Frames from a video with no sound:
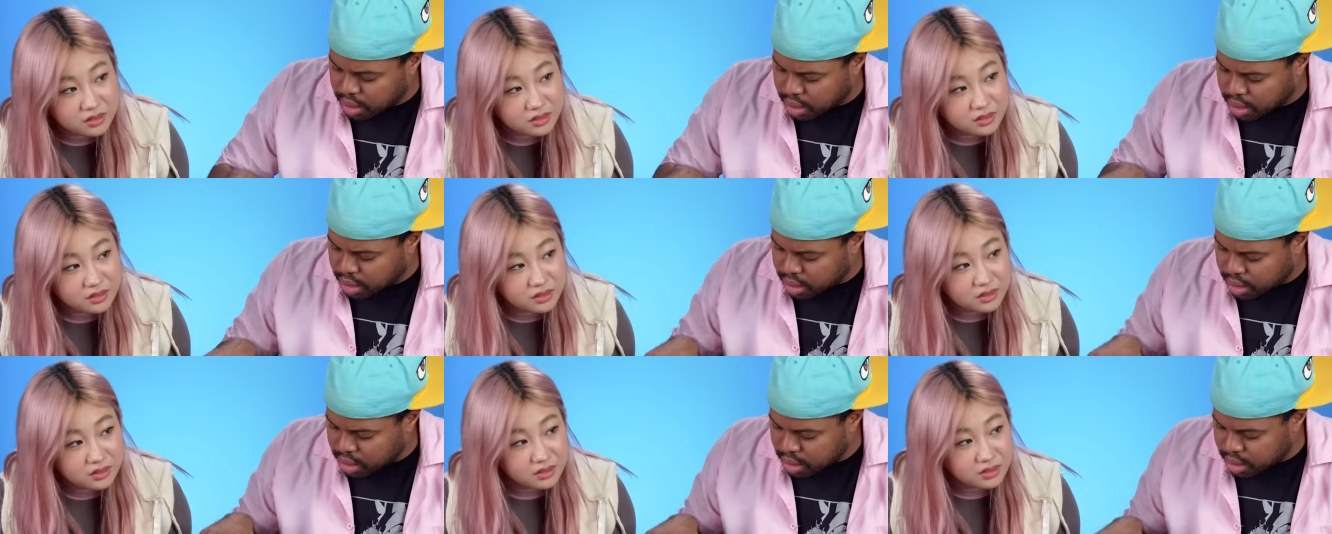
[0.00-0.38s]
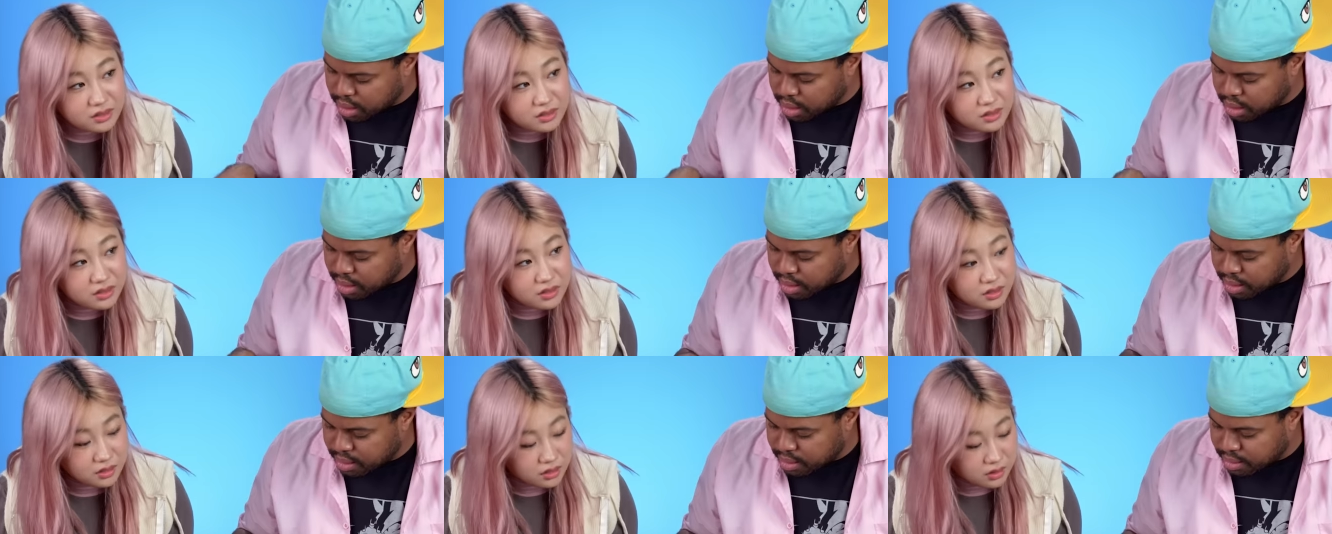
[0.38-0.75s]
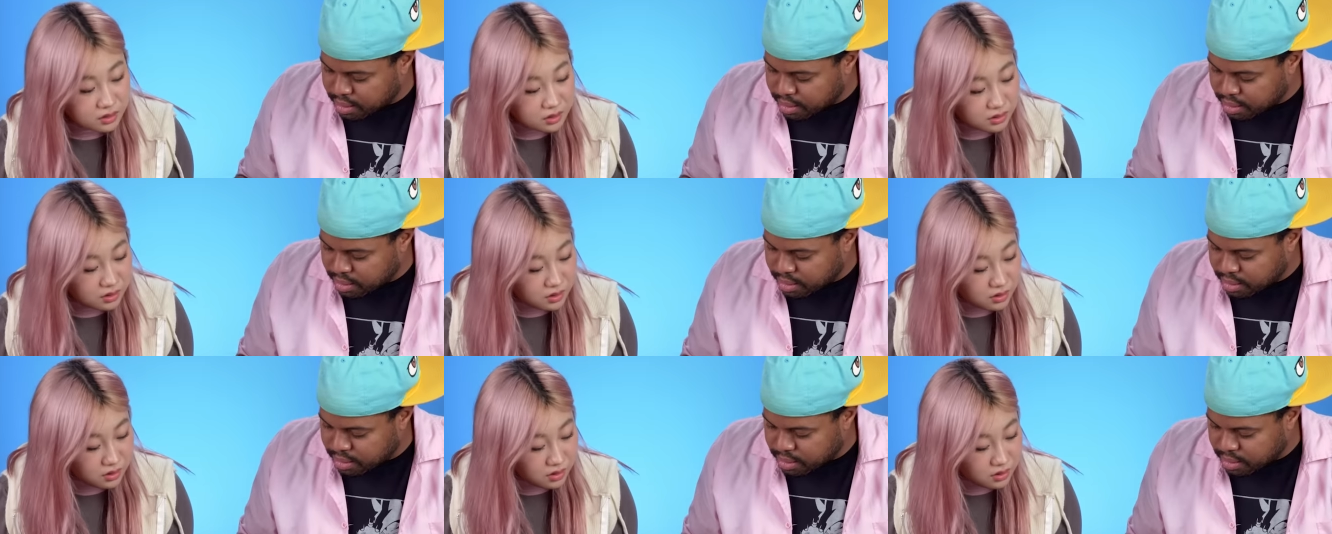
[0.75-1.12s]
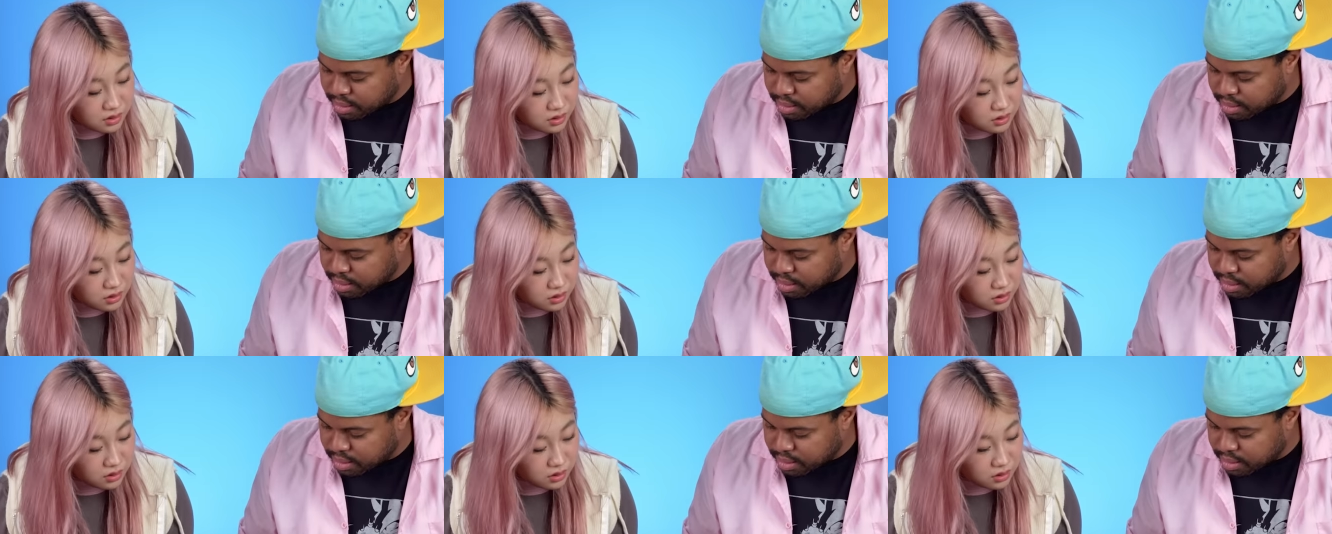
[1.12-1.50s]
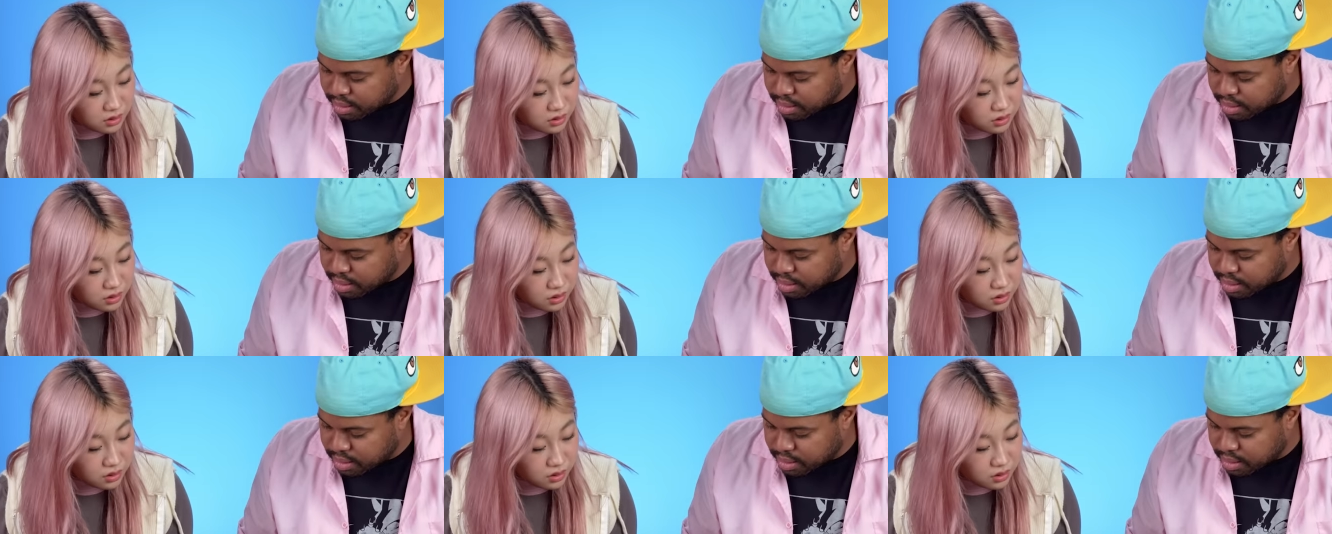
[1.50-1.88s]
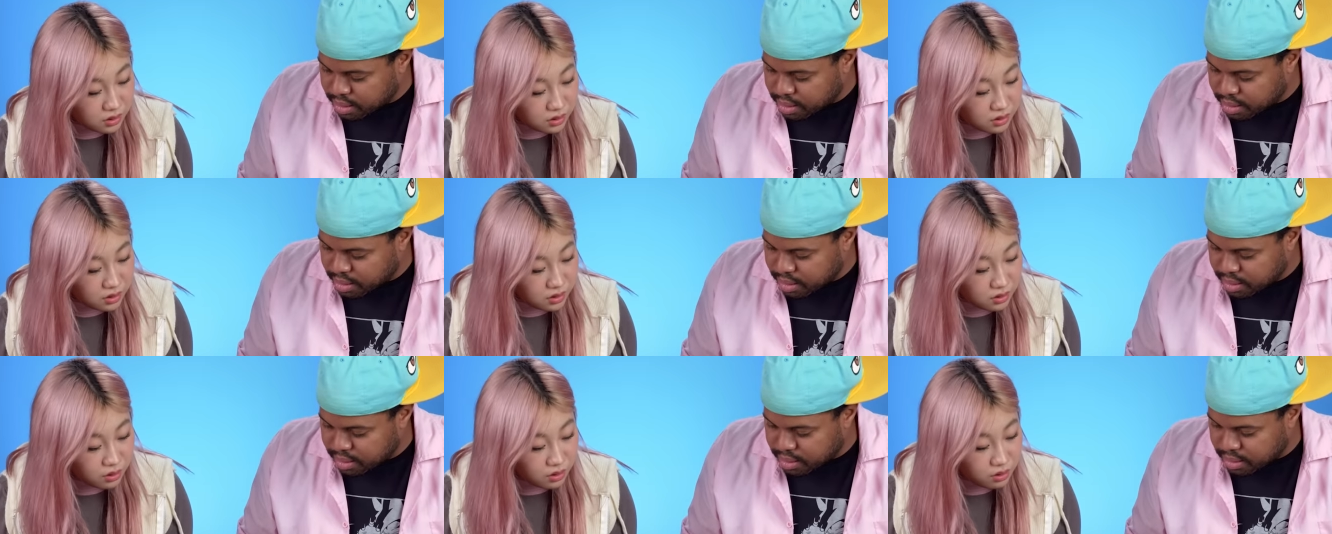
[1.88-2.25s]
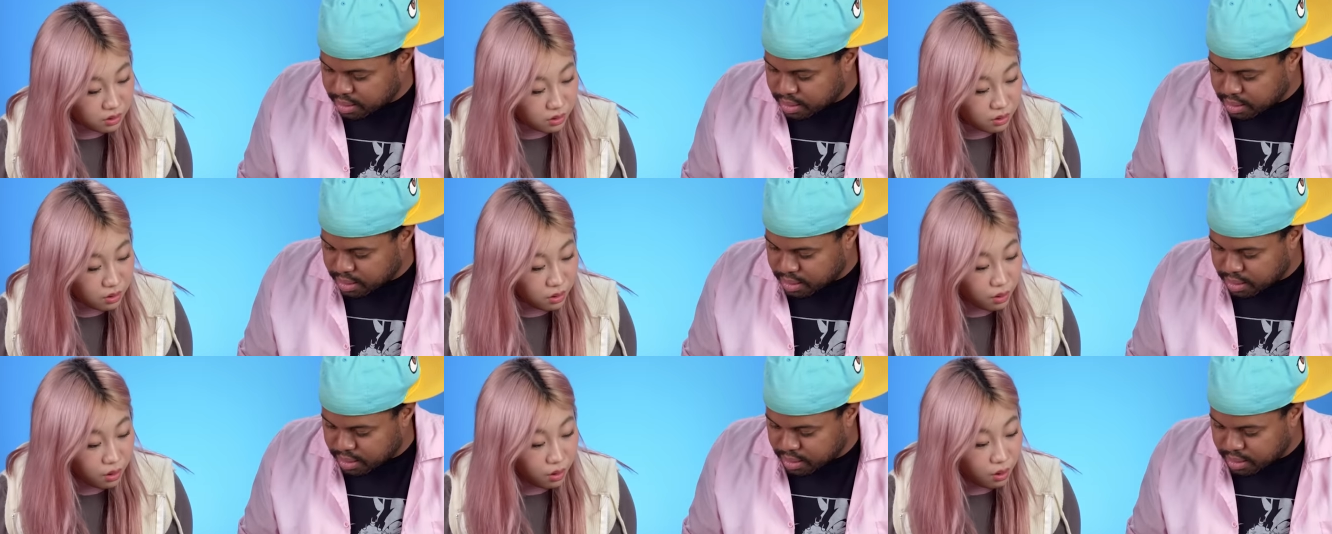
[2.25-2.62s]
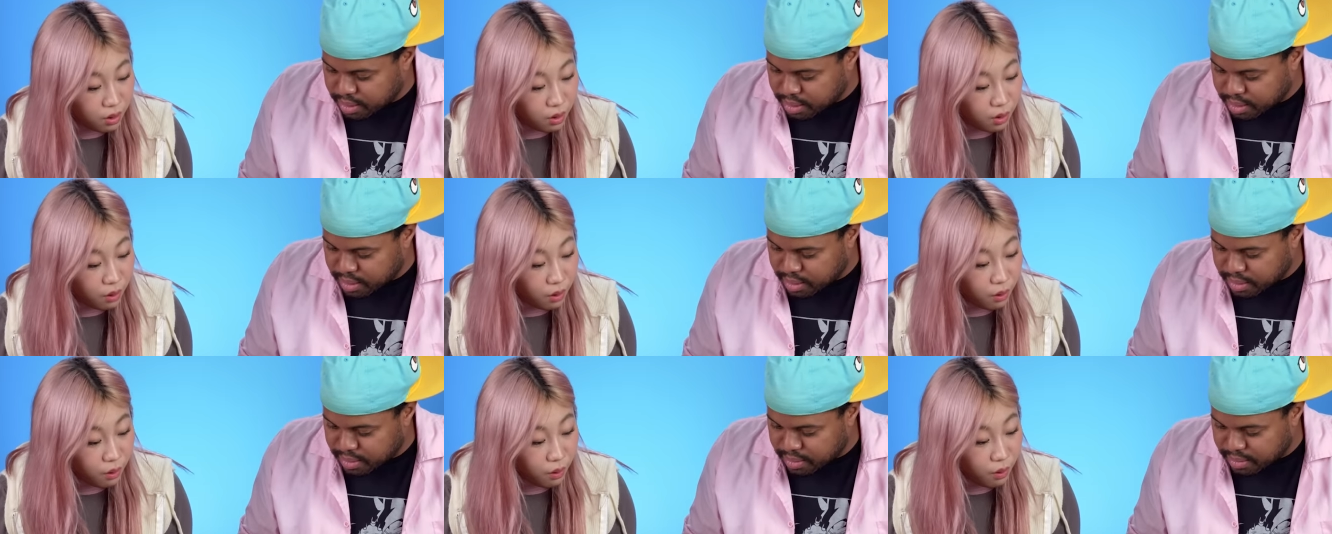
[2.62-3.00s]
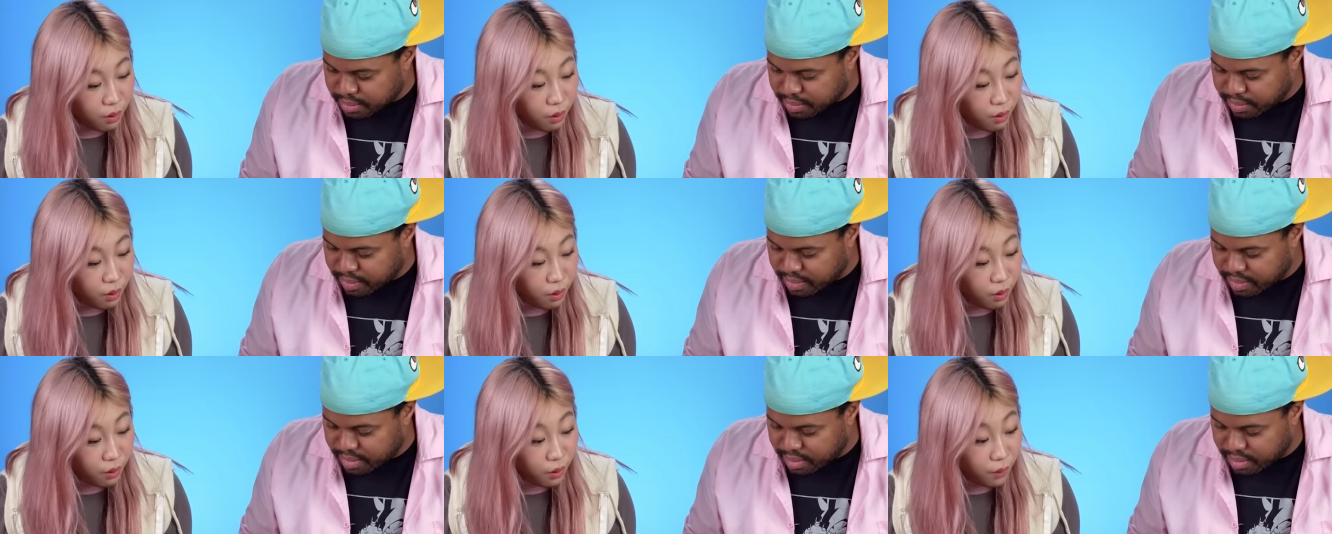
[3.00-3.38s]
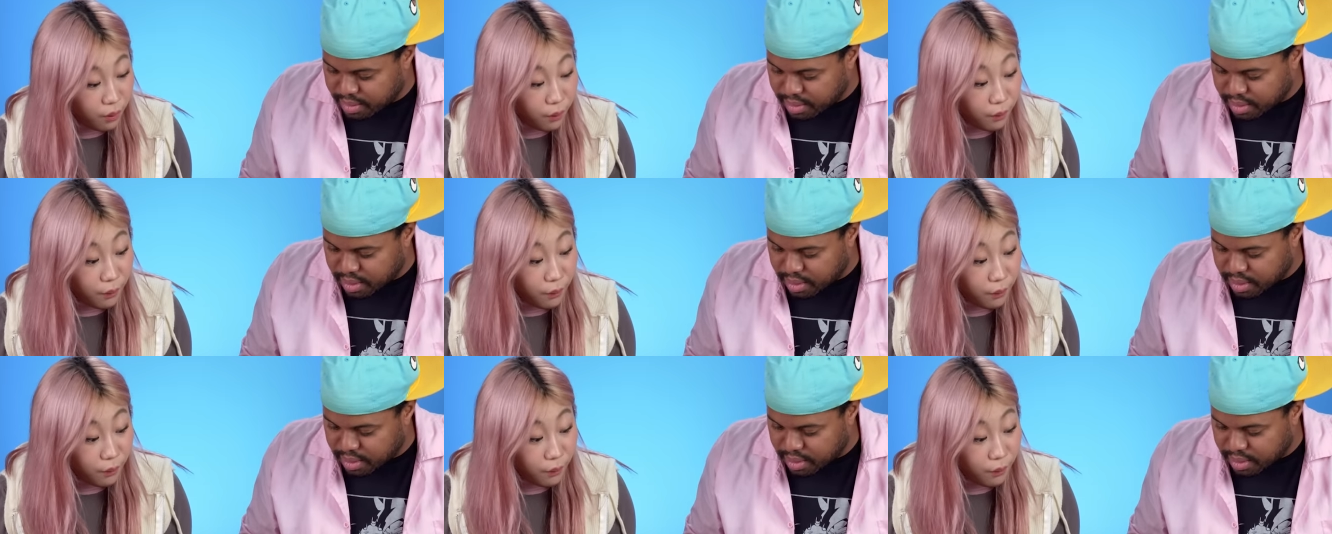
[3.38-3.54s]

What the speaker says: No one is speaking in this clip.